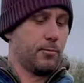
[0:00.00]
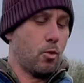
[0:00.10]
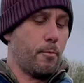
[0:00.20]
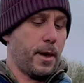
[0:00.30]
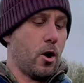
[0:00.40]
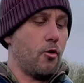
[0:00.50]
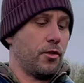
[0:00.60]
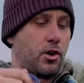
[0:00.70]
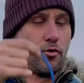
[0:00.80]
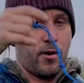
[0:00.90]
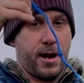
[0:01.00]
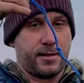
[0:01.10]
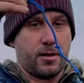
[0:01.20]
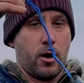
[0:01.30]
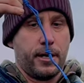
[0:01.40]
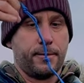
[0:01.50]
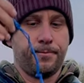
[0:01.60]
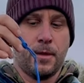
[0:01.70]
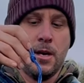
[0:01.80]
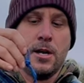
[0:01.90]
will be on the correct side.
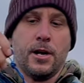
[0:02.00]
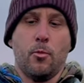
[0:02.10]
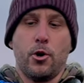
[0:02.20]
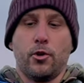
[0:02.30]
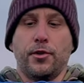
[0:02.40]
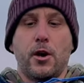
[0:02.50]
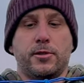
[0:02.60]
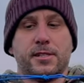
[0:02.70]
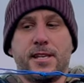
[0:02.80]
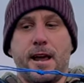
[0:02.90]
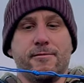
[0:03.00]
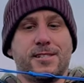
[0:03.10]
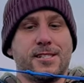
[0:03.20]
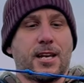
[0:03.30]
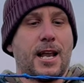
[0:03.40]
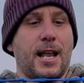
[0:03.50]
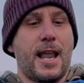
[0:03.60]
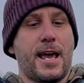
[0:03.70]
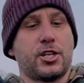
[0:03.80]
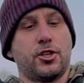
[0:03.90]
Now what you'll notice here is there's a
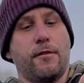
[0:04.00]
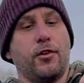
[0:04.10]
collection of